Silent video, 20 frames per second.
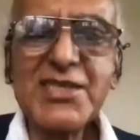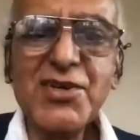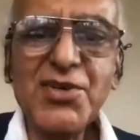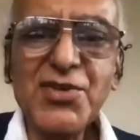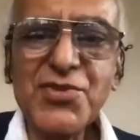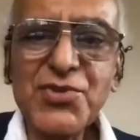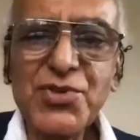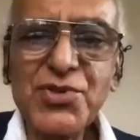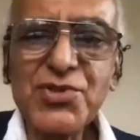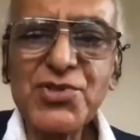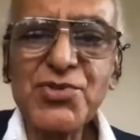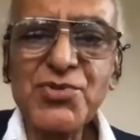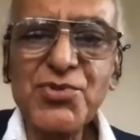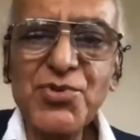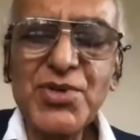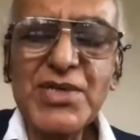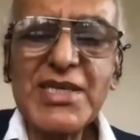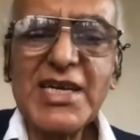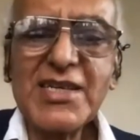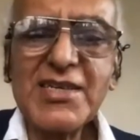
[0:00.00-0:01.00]
on those
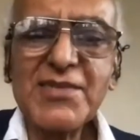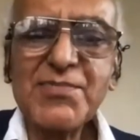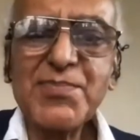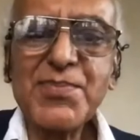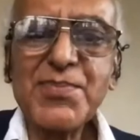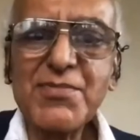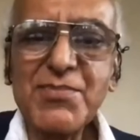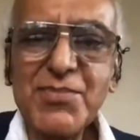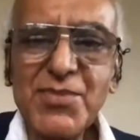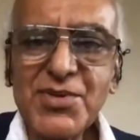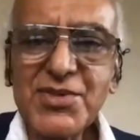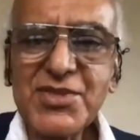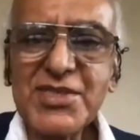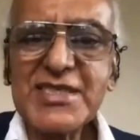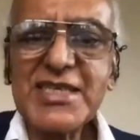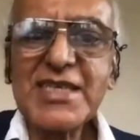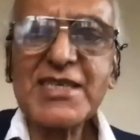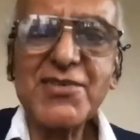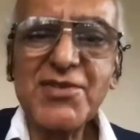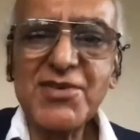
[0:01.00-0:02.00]
who can promote the
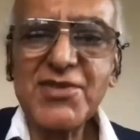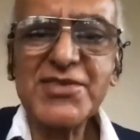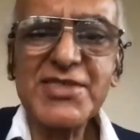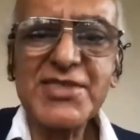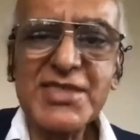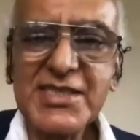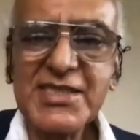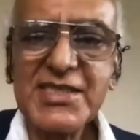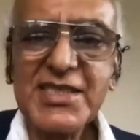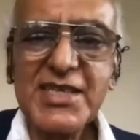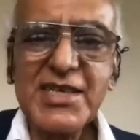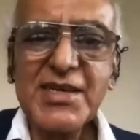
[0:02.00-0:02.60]
technologies,